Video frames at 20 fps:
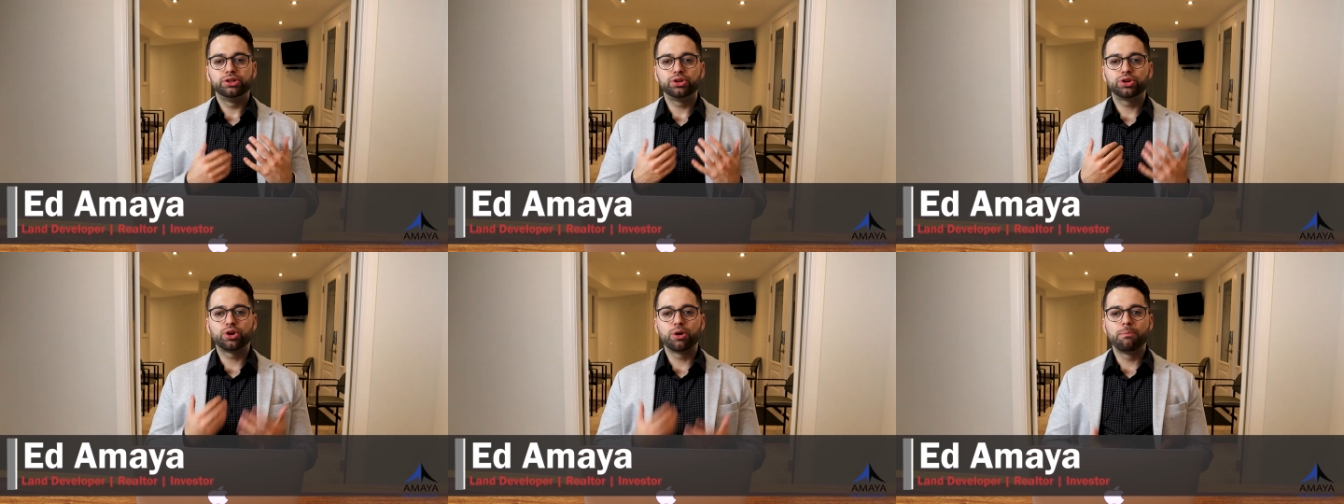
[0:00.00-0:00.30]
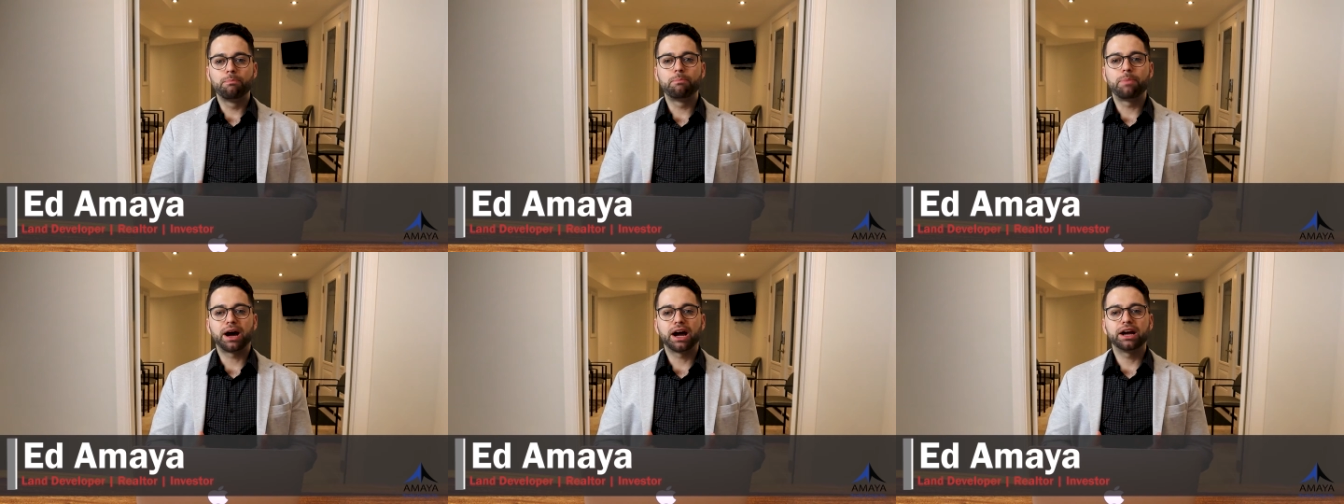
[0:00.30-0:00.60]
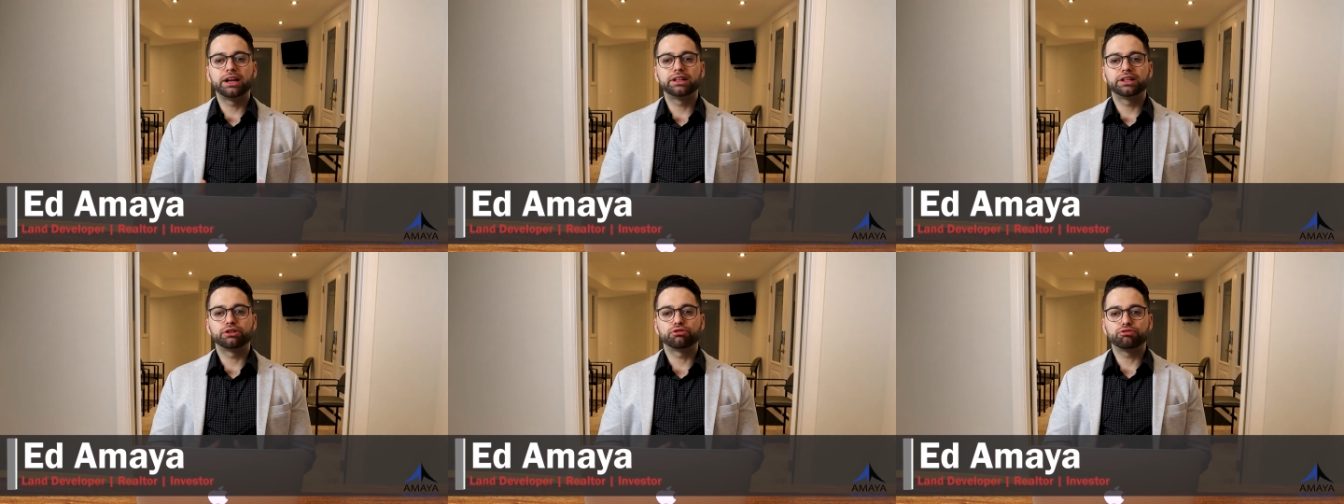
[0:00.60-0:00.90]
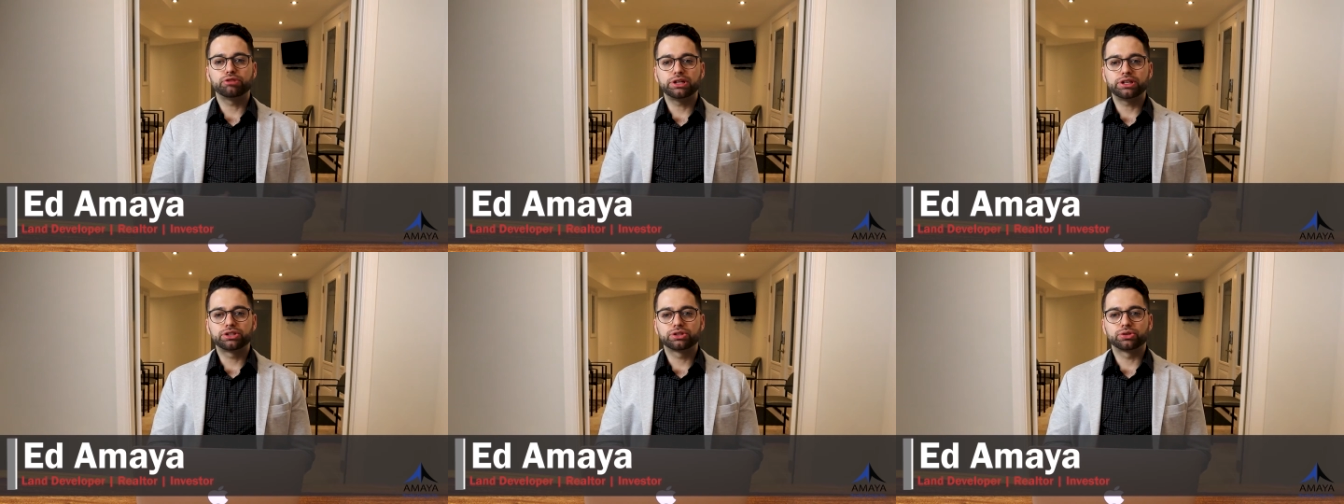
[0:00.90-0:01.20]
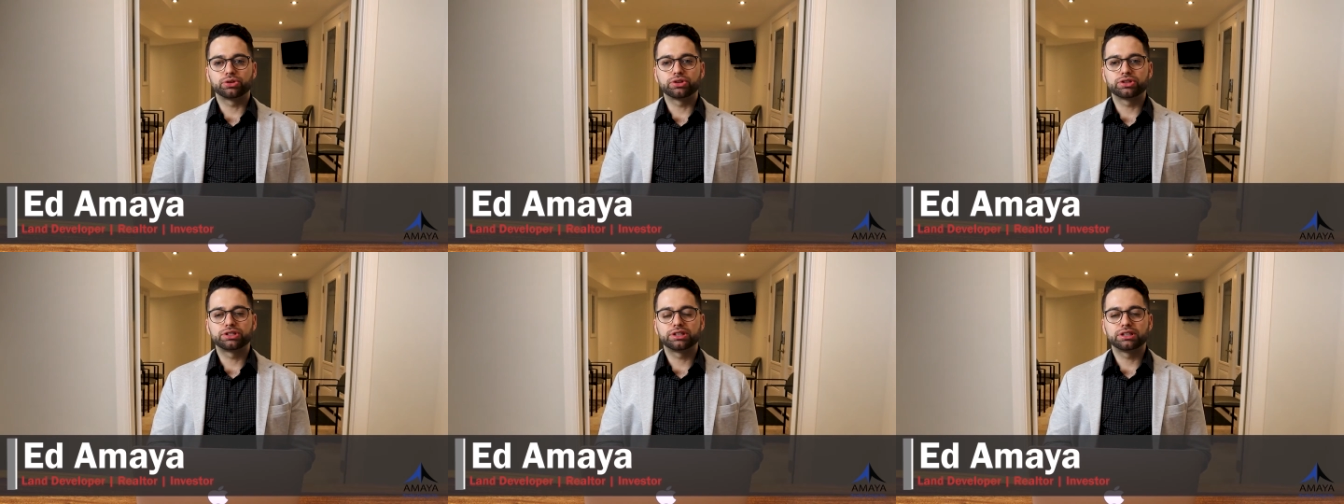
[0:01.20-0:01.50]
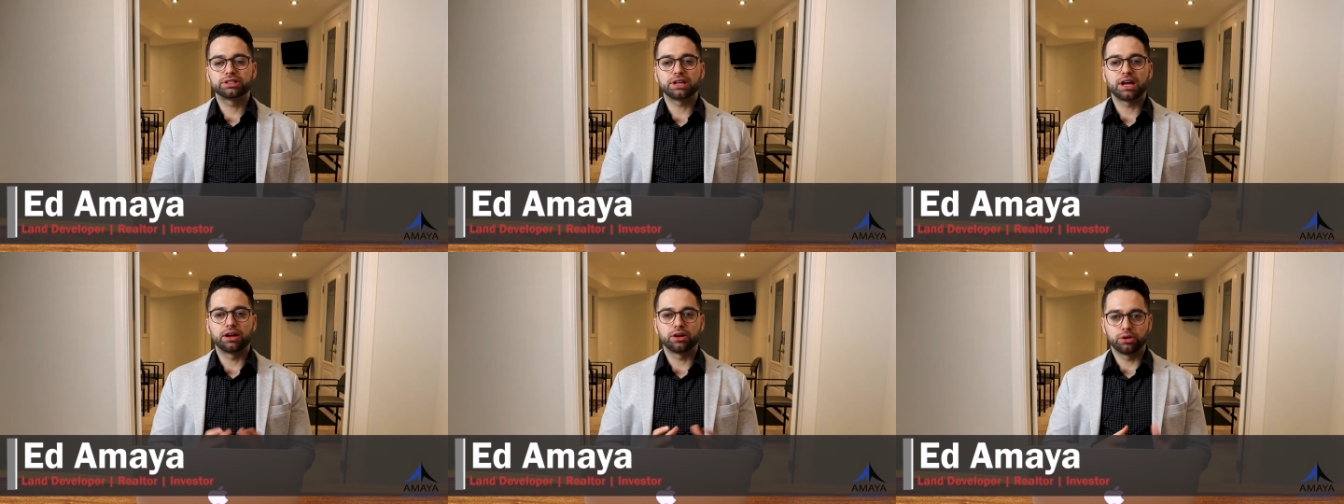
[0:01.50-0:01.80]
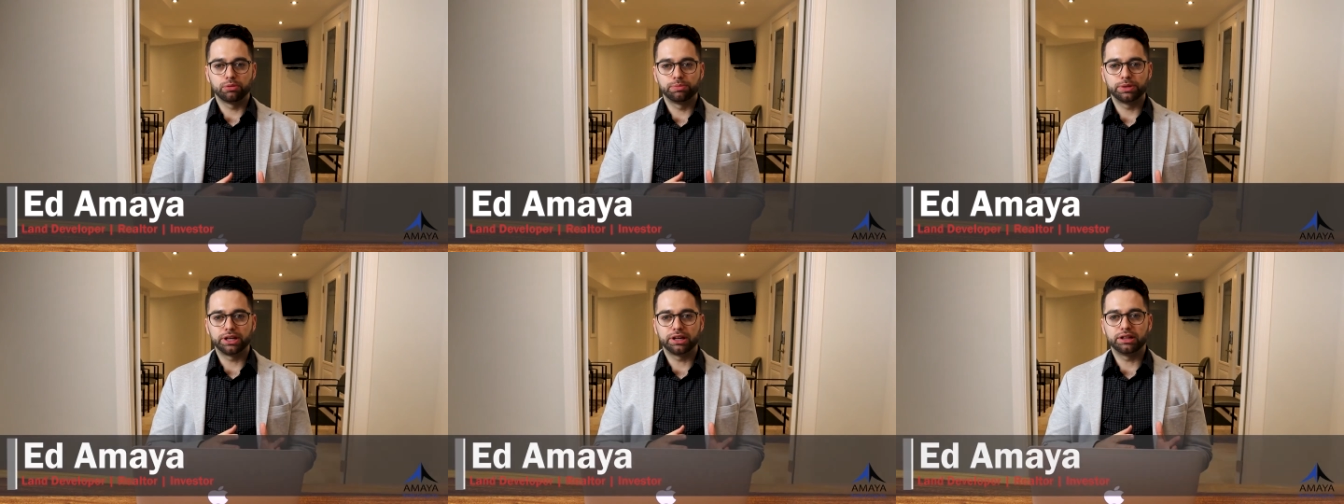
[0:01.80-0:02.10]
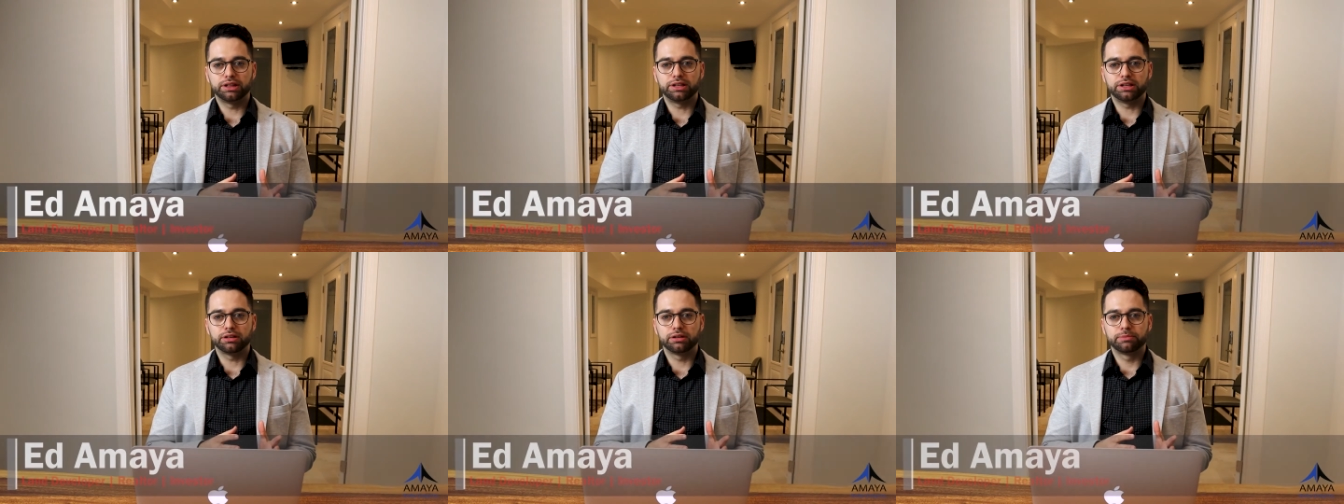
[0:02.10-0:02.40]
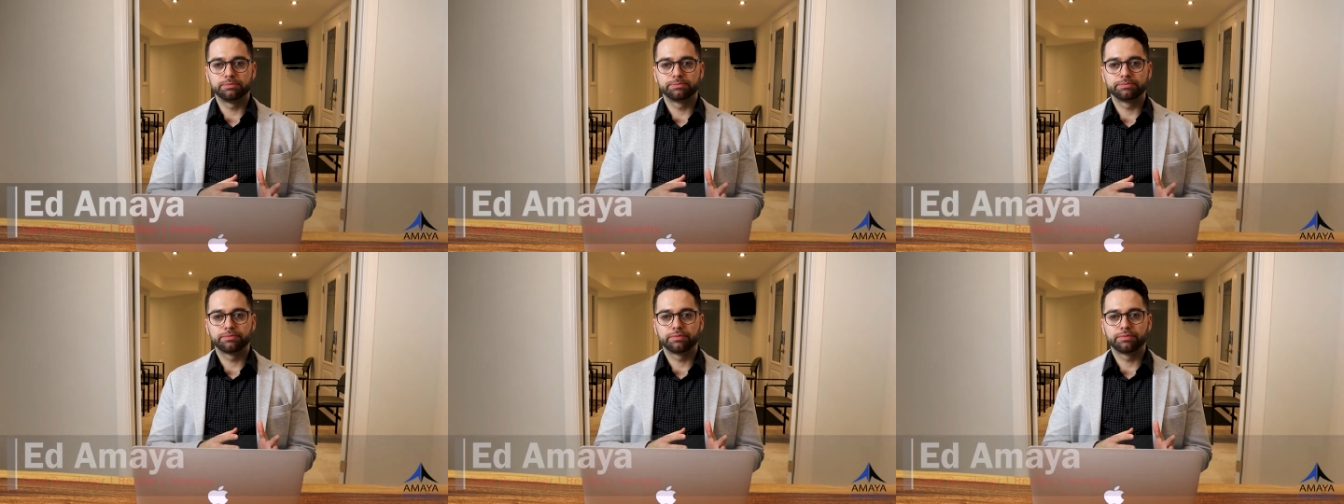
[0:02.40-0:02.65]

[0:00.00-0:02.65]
to combine their resources and complete a deal.